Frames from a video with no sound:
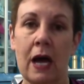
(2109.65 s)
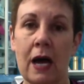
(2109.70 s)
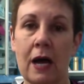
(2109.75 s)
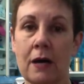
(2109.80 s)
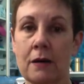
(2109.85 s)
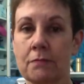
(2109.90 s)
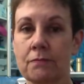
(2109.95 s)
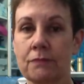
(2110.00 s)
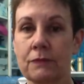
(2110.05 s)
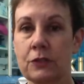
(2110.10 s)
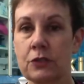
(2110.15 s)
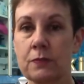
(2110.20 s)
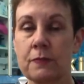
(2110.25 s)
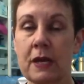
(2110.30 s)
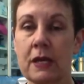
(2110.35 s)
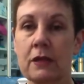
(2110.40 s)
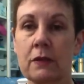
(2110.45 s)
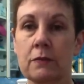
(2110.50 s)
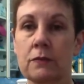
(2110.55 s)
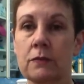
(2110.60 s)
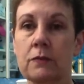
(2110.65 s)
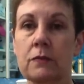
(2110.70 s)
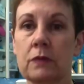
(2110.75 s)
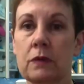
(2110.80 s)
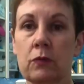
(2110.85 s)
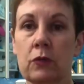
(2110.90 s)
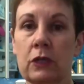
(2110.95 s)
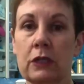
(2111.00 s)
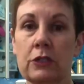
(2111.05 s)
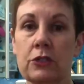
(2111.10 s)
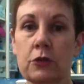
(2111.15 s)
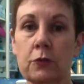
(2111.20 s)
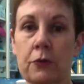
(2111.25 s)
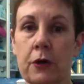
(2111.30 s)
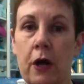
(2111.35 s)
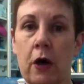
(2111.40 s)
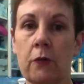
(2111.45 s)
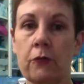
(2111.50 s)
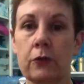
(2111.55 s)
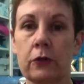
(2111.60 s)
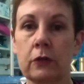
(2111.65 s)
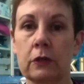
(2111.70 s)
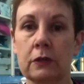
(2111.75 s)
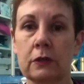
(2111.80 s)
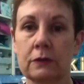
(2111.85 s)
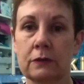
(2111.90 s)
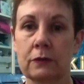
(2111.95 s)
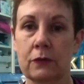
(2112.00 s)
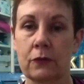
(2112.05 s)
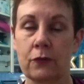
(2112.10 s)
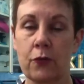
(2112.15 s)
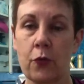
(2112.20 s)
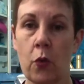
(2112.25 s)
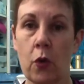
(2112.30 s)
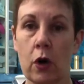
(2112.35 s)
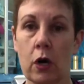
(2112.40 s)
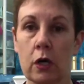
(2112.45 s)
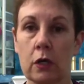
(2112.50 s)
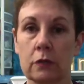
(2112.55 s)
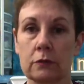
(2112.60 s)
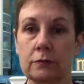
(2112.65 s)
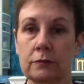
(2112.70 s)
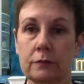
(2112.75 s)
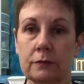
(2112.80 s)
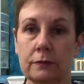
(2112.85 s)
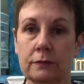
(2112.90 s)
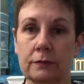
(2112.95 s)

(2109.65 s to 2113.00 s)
um, to make them really super helpful for